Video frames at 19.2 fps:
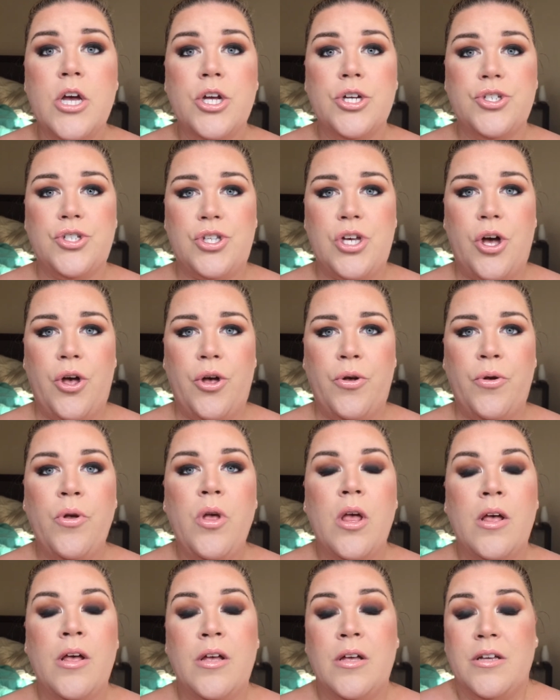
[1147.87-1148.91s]
so
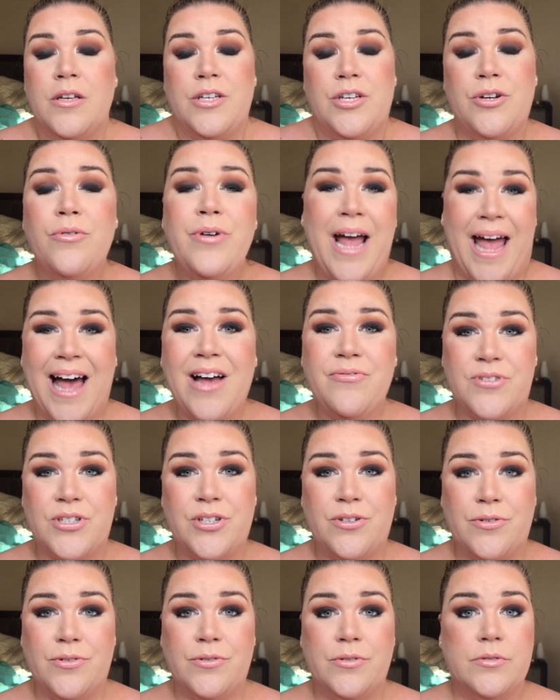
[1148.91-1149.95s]
you don't have
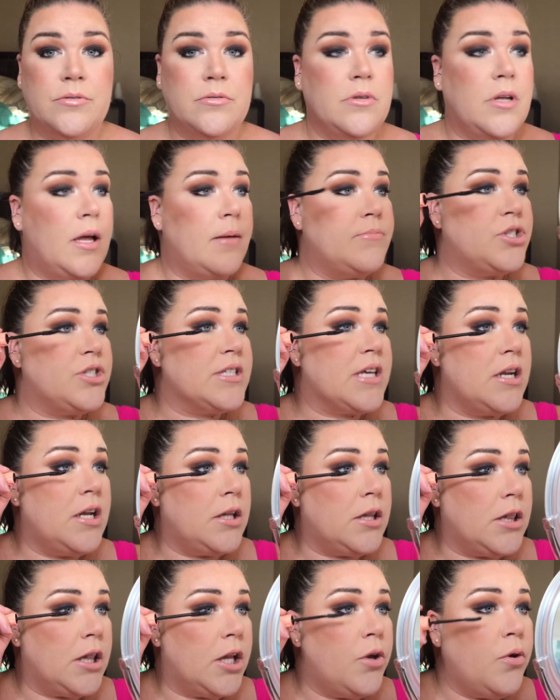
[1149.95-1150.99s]
to. I'm just gonna
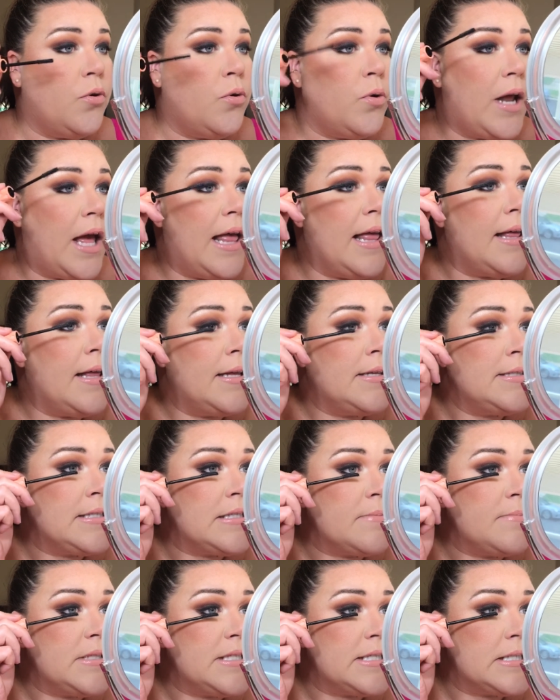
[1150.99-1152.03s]
load on
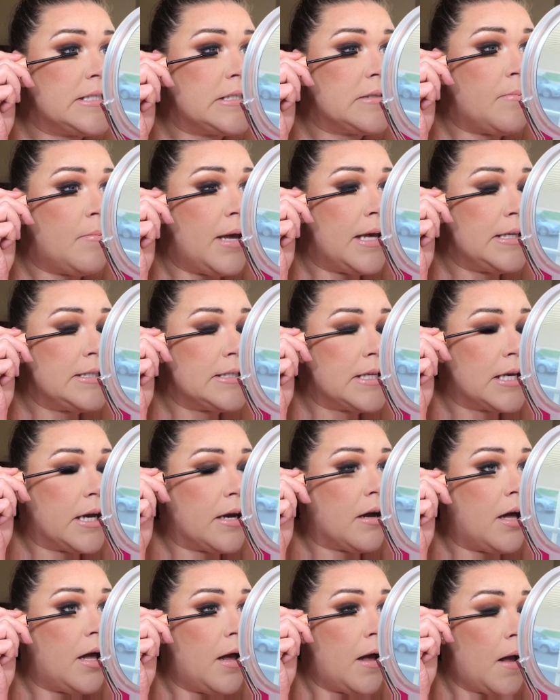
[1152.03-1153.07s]
some
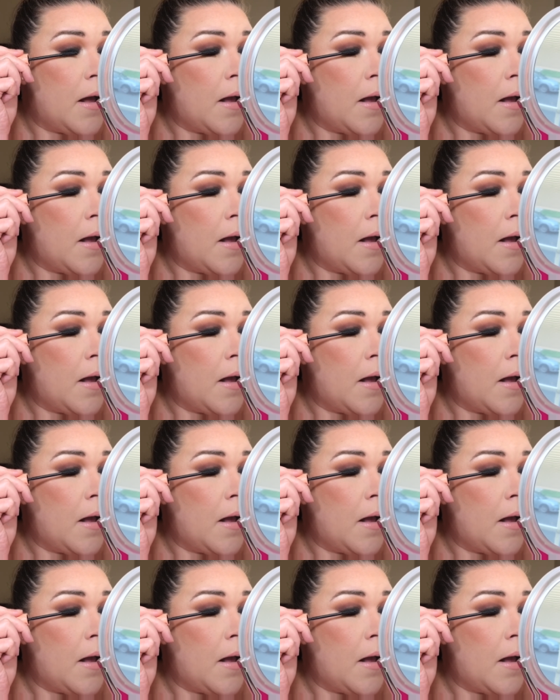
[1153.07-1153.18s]
mascara.